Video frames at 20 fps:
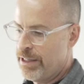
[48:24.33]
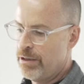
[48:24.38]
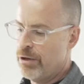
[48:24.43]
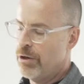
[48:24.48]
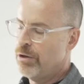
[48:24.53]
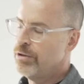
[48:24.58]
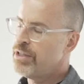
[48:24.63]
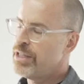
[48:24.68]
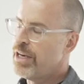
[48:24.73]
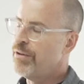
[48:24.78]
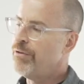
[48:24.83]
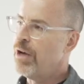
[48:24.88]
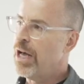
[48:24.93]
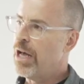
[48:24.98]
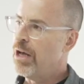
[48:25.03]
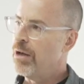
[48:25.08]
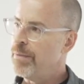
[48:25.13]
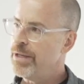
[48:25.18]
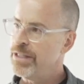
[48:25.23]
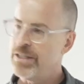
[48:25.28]
or several
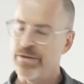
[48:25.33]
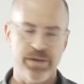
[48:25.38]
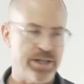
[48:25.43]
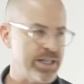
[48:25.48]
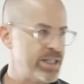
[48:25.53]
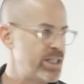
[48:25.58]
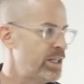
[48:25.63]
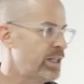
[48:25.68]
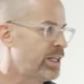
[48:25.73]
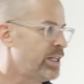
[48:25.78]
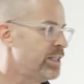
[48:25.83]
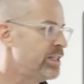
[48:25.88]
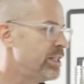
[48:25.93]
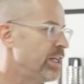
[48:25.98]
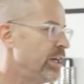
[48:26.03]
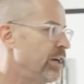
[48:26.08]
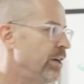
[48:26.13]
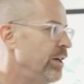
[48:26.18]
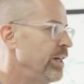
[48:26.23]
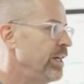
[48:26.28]
elements of this to
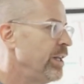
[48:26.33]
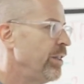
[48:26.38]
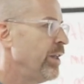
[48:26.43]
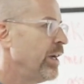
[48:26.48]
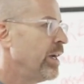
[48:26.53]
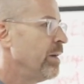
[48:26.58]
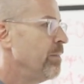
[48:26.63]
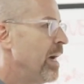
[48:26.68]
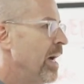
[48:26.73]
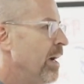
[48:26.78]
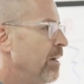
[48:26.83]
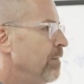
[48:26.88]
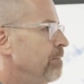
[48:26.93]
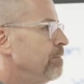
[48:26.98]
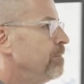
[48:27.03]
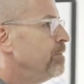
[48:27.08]
consider and to think about.